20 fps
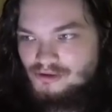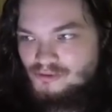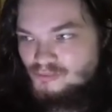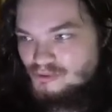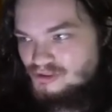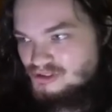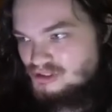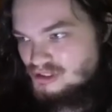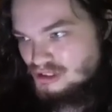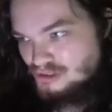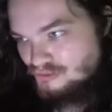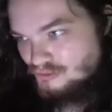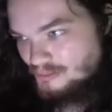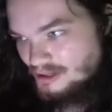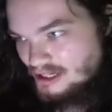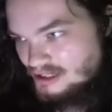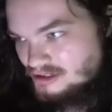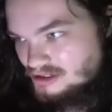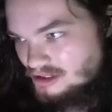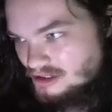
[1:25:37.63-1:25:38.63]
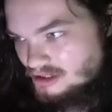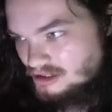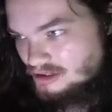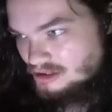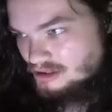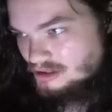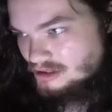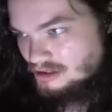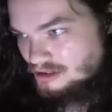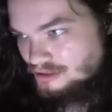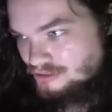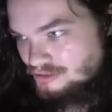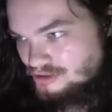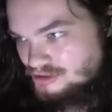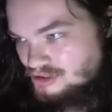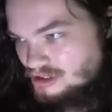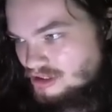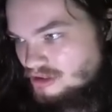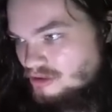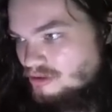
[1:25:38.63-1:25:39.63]
What's this? From Anton uh,
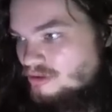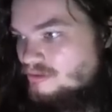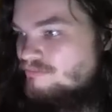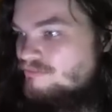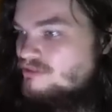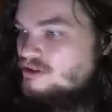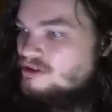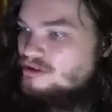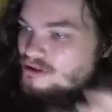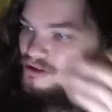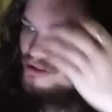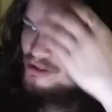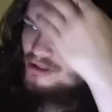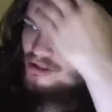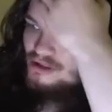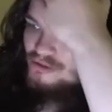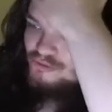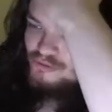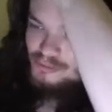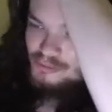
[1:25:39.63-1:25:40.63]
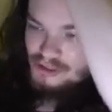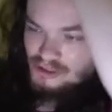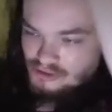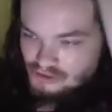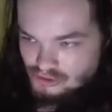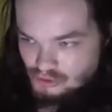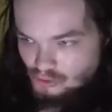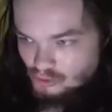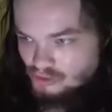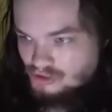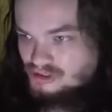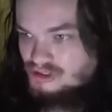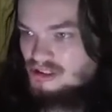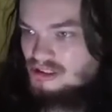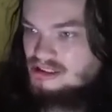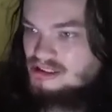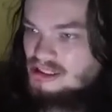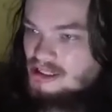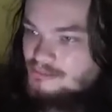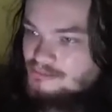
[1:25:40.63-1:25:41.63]
Groshenko. From their source, the
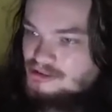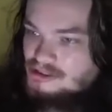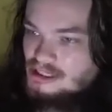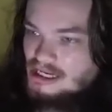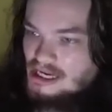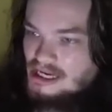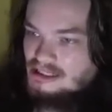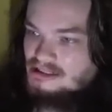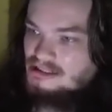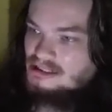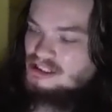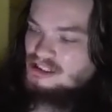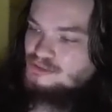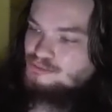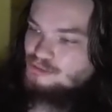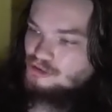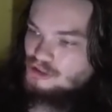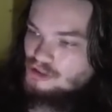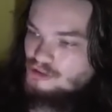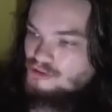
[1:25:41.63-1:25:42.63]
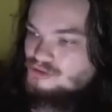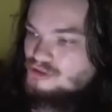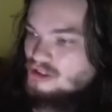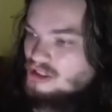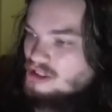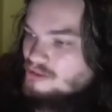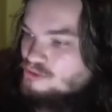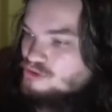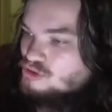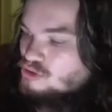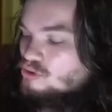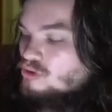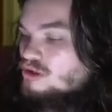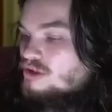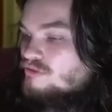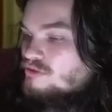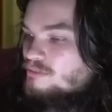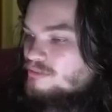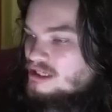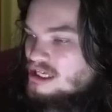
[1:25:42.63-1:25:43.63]
attempts to act against Prigozhin come solely
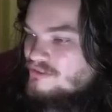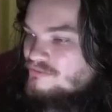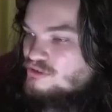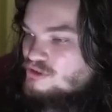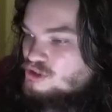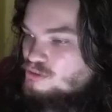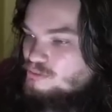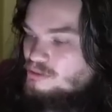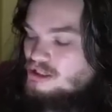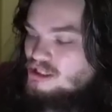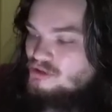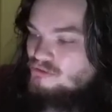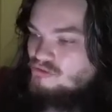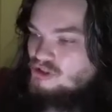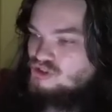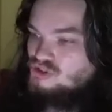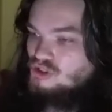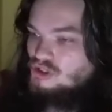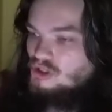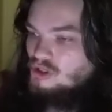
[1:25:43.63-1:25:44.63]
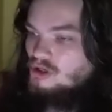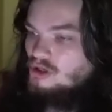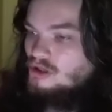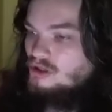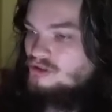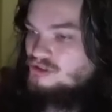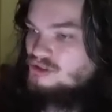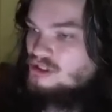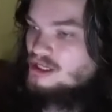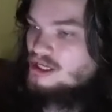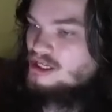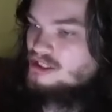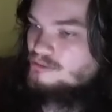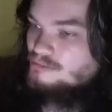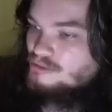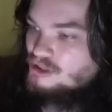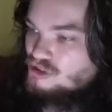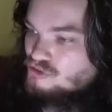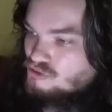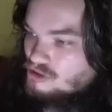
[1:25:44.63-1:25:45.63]
from the F S B and Russian guards. The
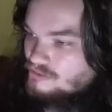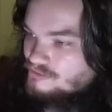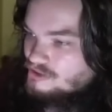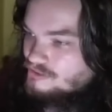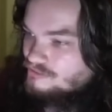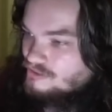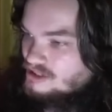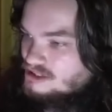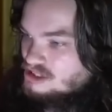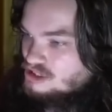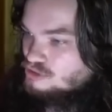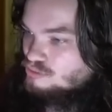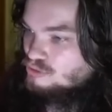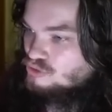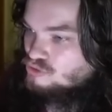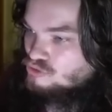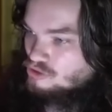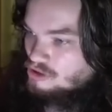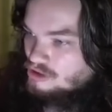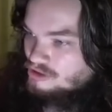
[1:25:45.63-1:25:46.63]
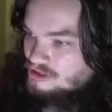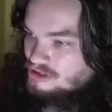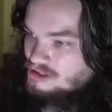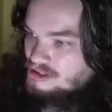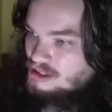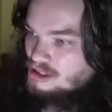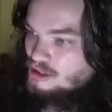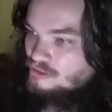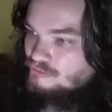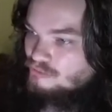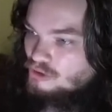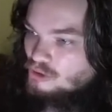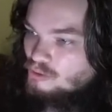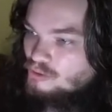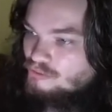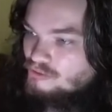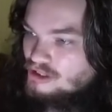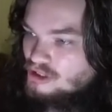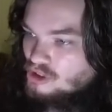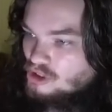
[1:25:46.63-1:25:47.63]
Ministry of Defense has withdrawn itself.
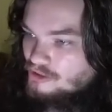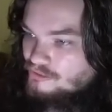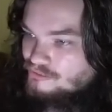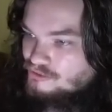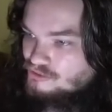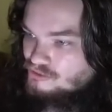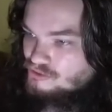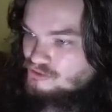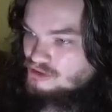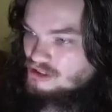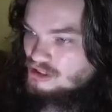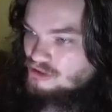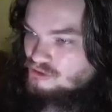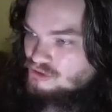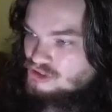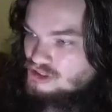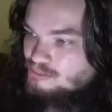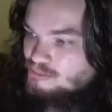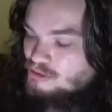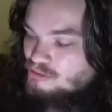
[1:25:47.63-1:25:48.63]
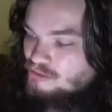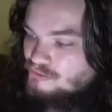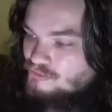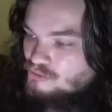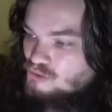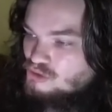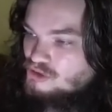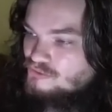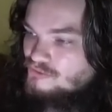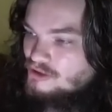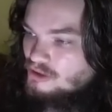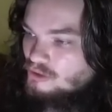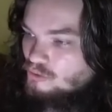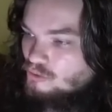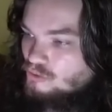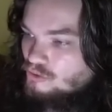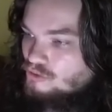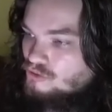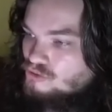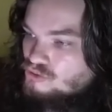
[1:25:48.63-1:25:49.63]
Lower-rank officers either simply refuse to follow
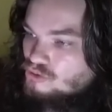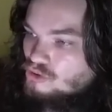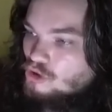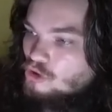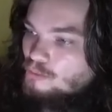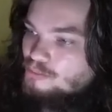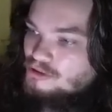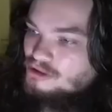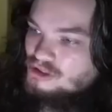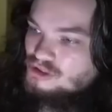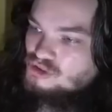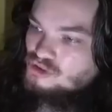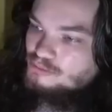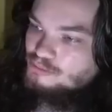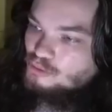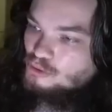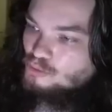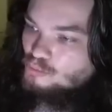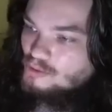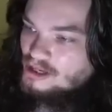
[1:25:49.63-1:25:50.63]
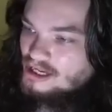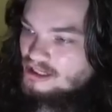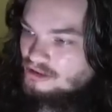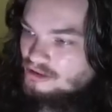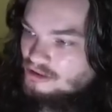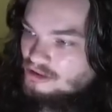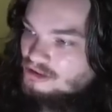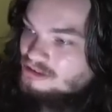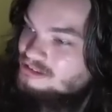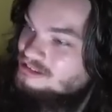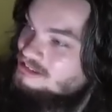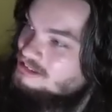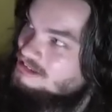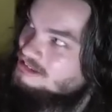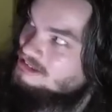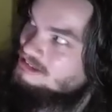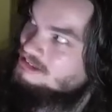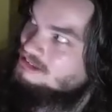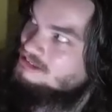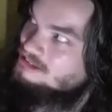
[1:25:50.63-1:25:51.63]
orders or openly support Wagner.
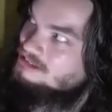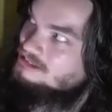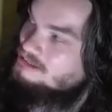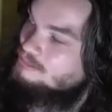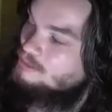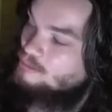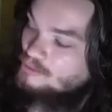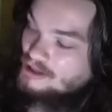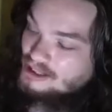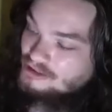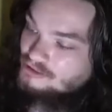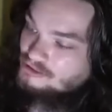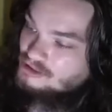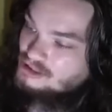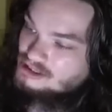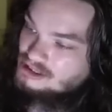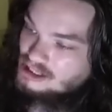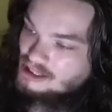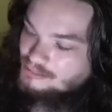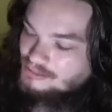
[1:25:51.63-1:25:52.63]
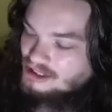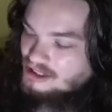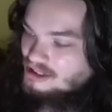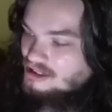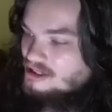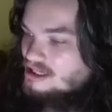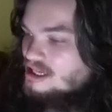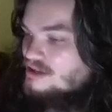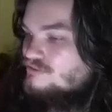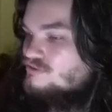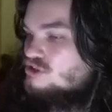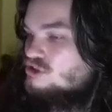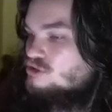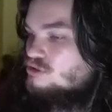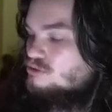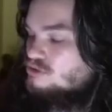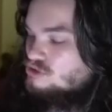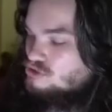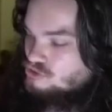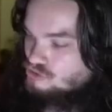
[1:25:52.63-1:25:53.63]
I mean, Wagner does... I mean, if this
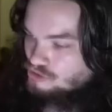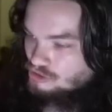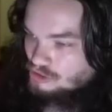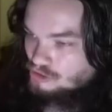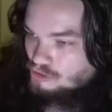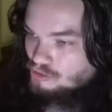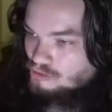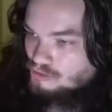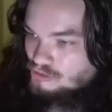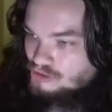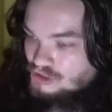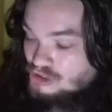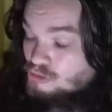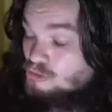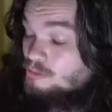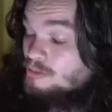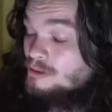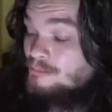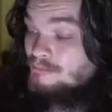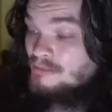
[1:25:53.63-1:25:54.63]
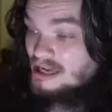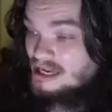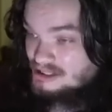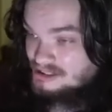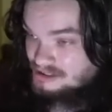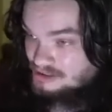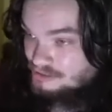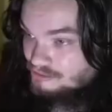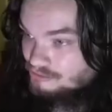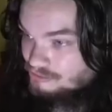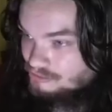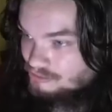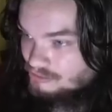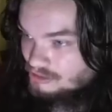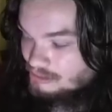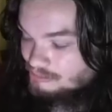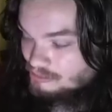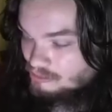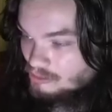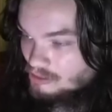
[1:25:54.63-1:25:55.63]
was true, this would be massive,
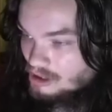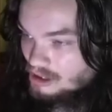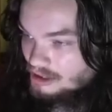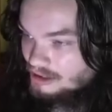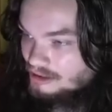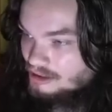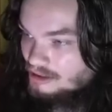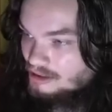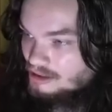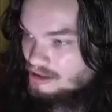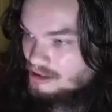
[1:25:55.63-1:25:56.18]
number one.